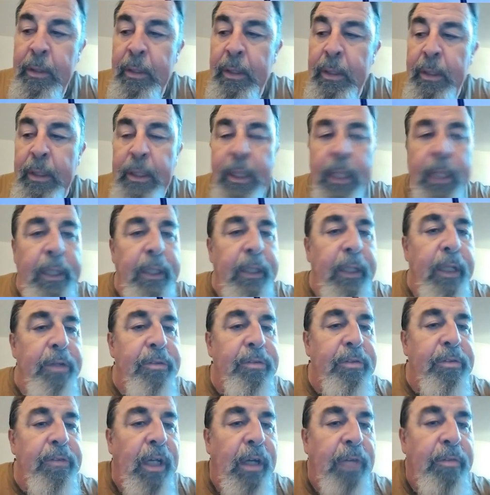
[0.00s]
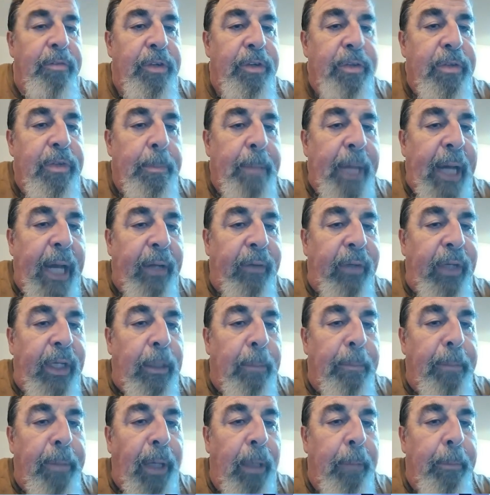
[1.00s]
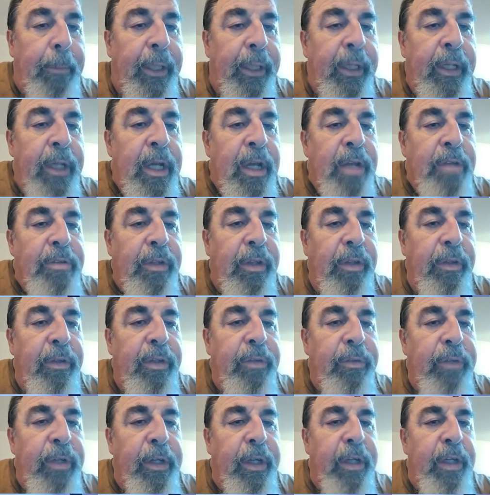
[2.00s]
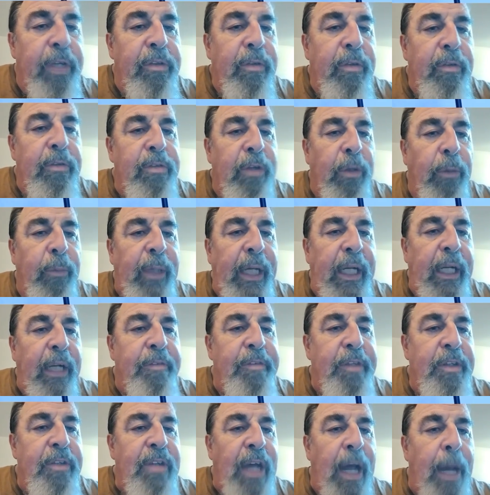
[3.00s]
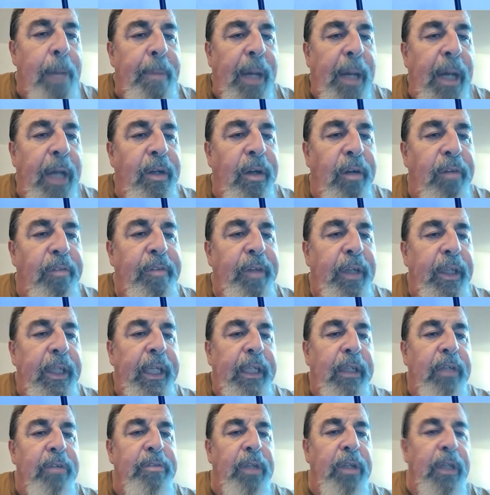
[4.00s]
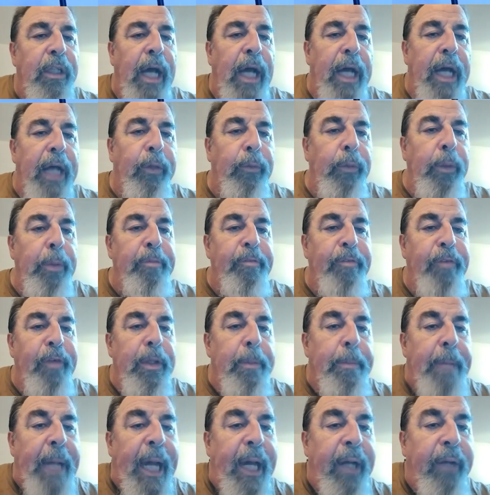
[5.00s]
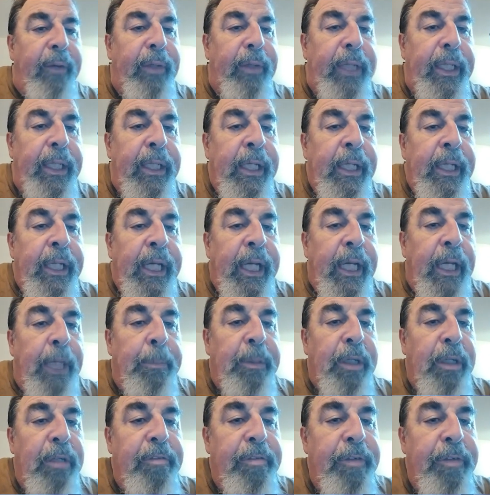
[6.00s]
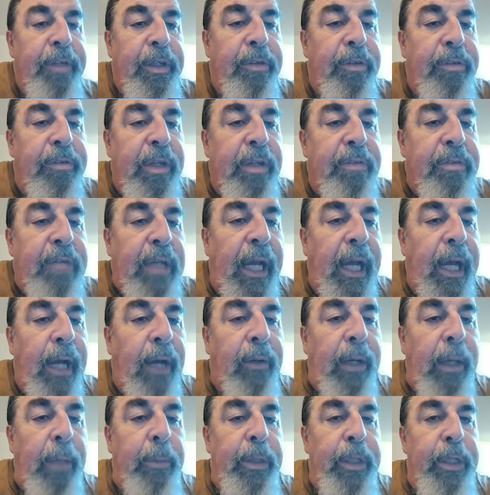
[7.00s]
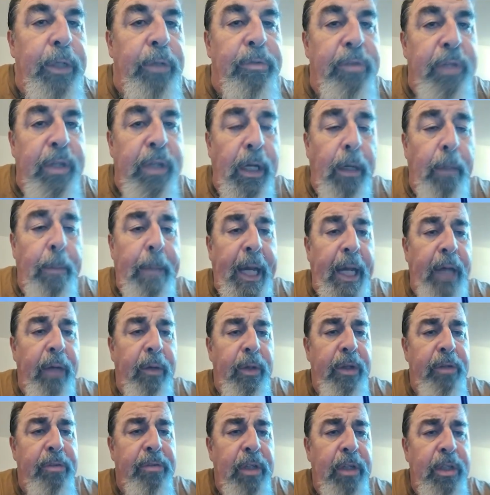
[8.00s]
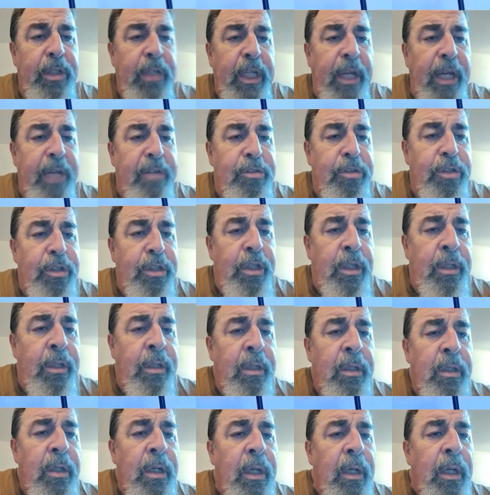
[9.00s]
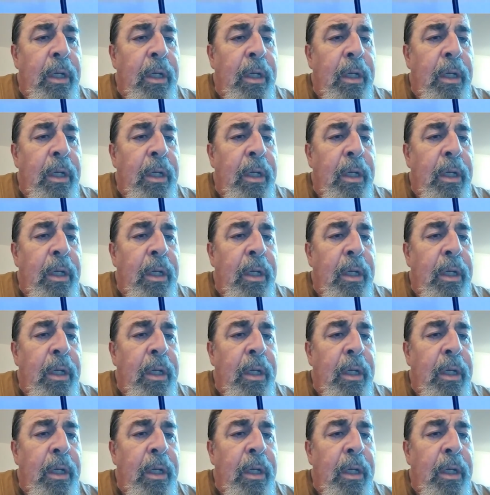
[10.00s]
And then this covers the battery compartment. So you can, so right off the top, I don't feel like there's a lot of room for the battery, and I'm confused as to how I would use their battery suggestion.